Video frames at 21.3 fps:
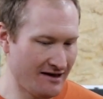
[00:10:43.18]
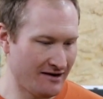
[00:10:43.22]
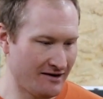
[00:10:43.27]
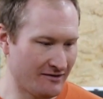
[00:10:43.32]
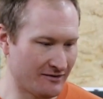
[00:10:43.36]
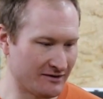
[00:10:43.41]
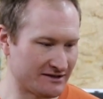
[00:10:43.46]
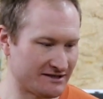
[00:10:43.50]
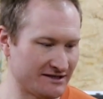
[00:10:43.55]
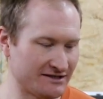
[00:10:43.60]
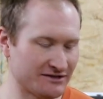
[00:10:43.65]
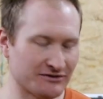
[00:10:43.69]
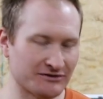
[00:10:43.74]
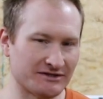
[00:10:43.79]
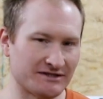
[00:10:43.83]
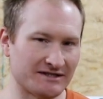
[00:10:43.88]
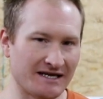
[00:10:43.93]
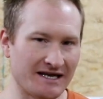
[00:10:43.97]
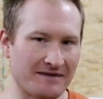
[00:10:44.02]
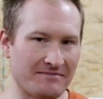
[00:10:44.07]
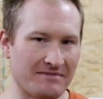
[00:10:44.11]
what's
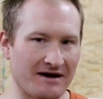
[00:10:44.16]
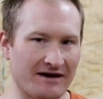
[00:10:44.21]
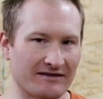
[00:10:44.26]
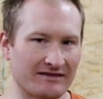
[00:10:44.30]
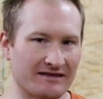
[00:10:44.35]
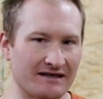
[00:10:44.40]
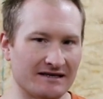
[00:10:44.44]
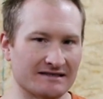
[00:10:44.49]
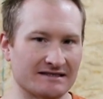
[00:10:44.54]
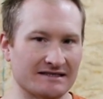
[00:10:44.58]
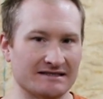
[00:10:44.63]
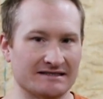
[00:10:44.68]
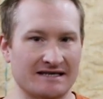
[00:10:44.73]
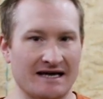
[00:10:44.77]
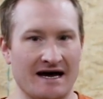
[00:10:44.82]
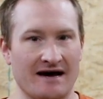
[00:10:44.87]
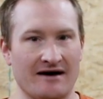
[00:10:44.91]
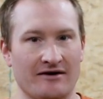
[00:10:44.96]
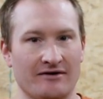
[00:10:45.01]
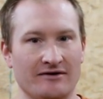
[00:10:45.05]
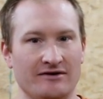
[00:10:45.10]
interesting about this is
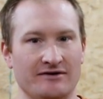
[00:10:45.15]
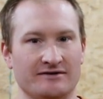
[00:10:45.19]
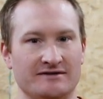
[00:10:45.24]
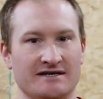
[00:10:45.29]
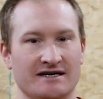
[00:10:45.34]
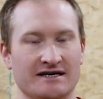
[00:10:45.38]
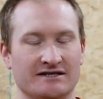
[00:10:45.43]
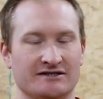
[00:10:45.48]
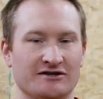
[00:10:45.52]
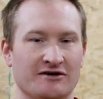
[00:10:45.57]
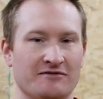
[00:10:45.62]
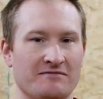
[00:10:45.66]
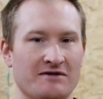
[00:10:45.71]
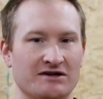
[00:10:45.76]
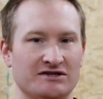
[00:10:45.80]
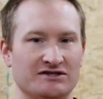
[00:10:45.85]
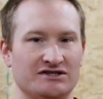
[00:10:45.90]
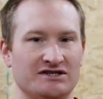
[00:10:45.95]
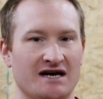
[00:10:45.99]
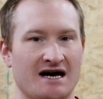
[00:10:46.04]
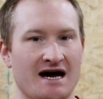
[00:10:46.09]
how you take so
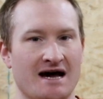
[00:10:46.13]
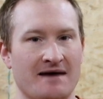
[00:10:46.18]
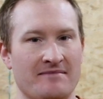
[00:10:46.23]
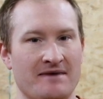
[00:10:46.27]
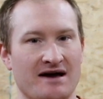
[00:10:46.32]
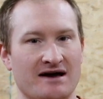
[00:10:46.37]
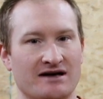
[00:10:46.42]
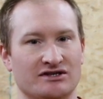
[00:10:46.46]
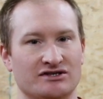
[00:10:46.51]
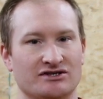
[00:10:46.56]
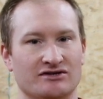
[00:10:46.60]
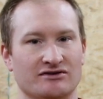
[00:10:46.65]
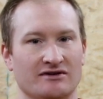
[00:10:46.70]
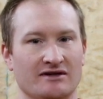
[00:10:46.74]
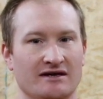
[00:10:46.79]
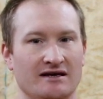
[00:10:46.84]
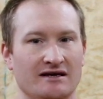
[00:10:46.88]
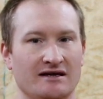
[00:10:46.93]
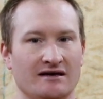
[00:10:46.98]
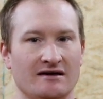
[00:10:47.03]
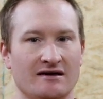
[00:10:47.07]
much time
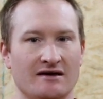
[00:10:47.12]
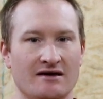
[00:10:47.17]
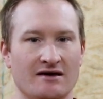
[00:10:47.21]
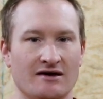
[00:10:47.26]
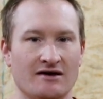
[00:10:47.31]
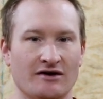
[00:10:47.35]
actually